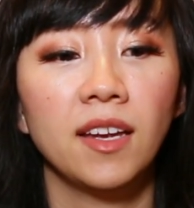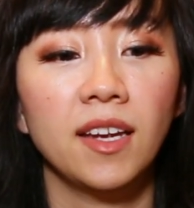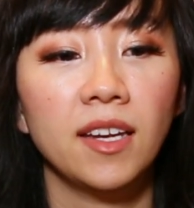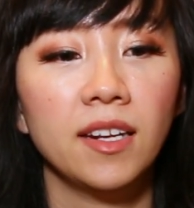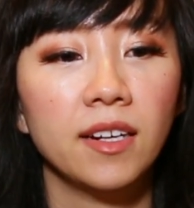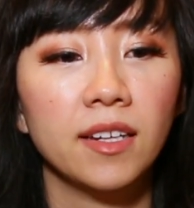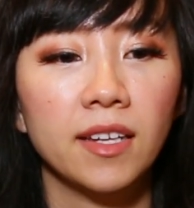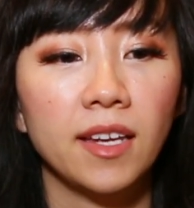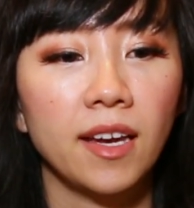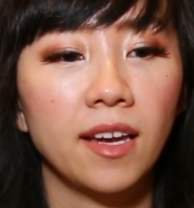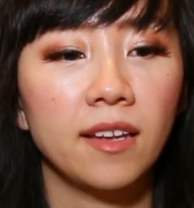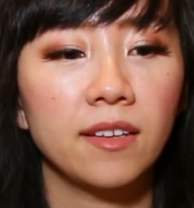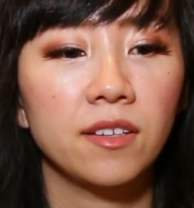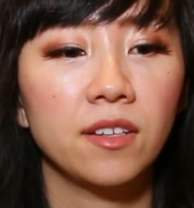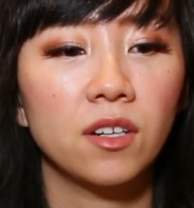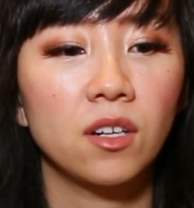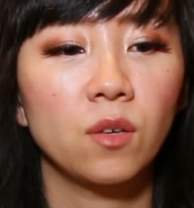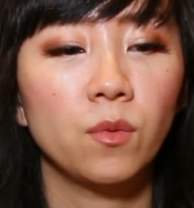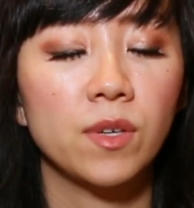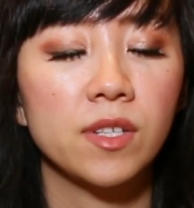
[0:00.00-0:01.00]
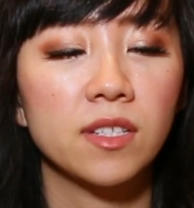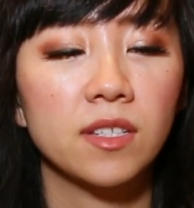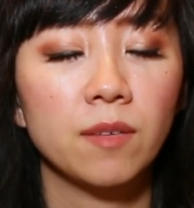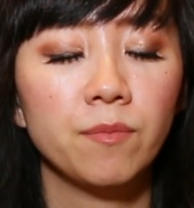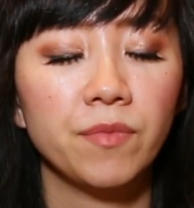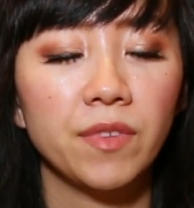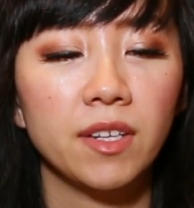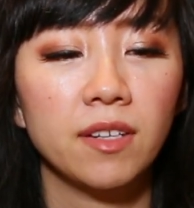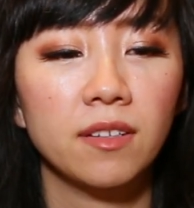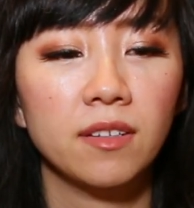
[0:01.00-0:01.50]
And again, when
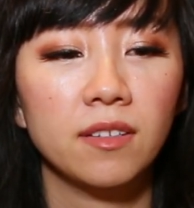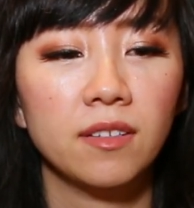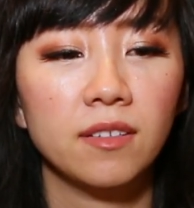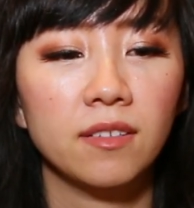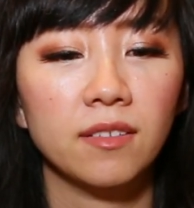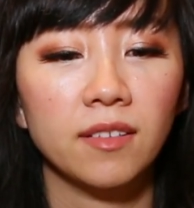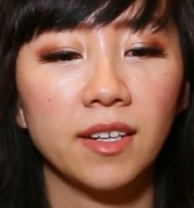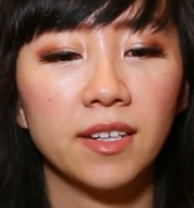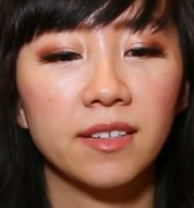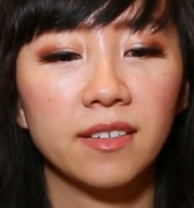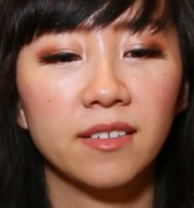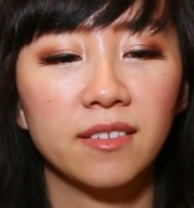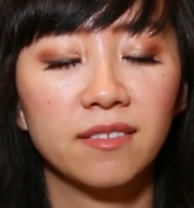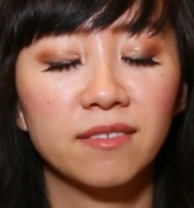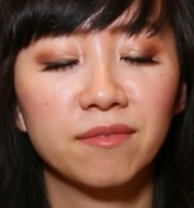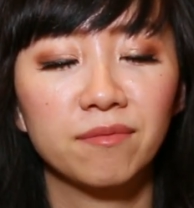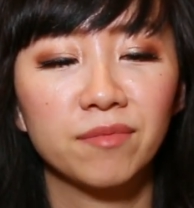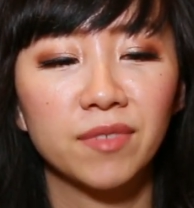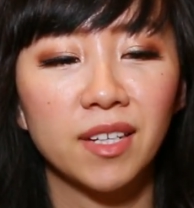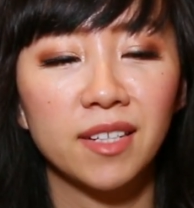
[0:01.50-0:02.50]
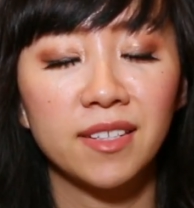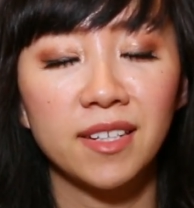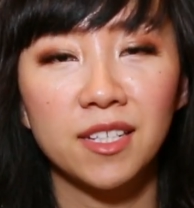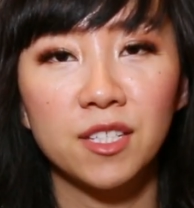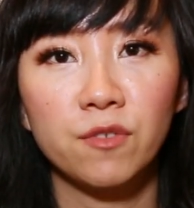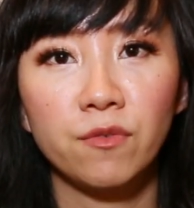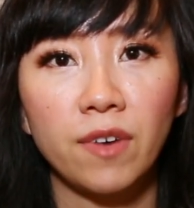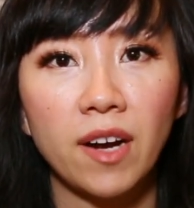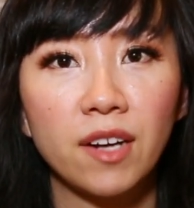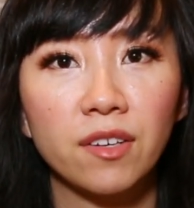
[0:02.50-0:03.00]
something like
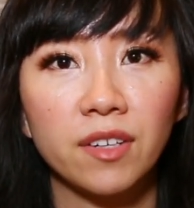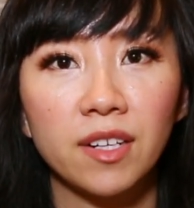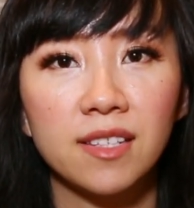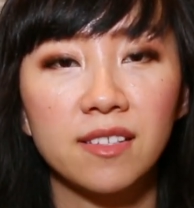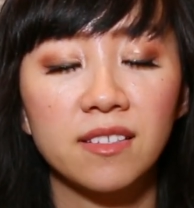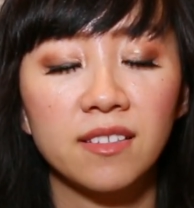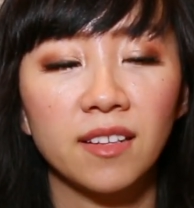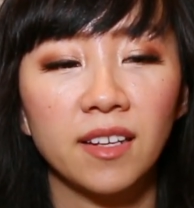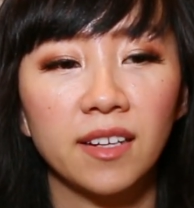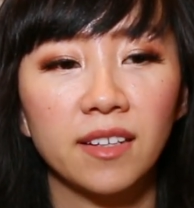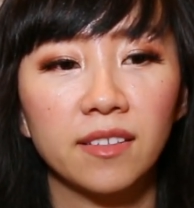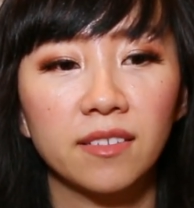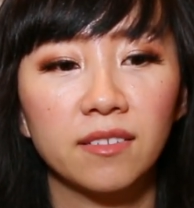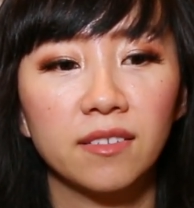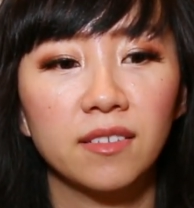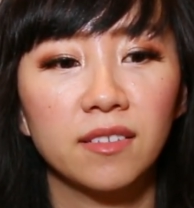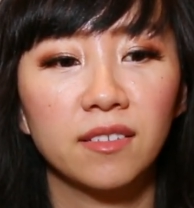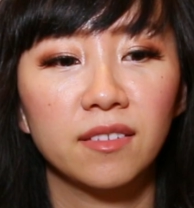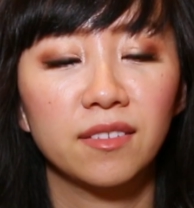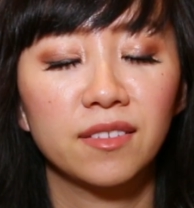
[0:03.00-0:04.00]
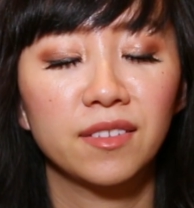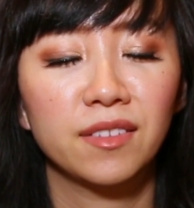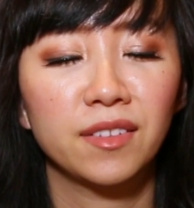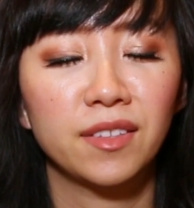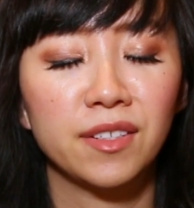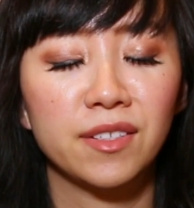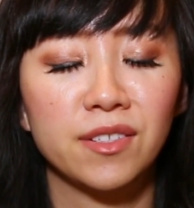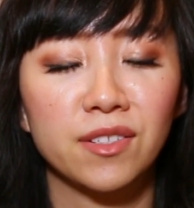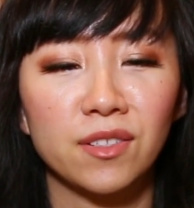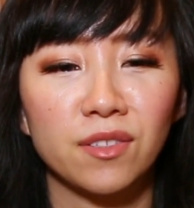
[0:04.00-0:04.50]
contains fragrance, like
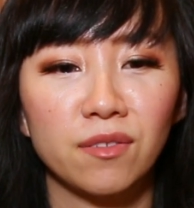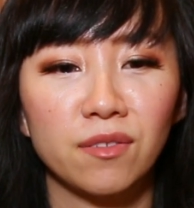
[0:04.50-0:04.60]
there